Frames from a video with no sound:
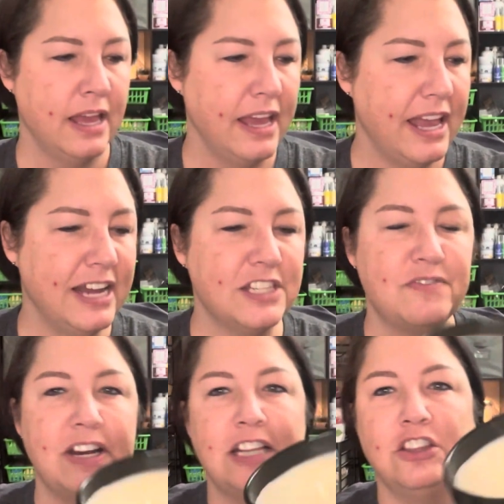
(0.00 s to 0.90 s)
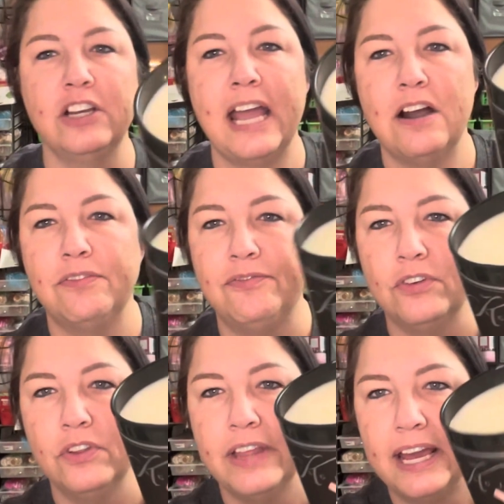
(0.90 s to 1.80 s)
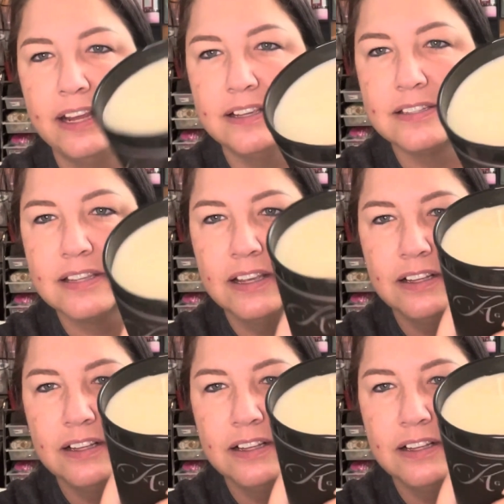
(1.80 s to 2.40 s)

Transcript: it's funny, look how full that is.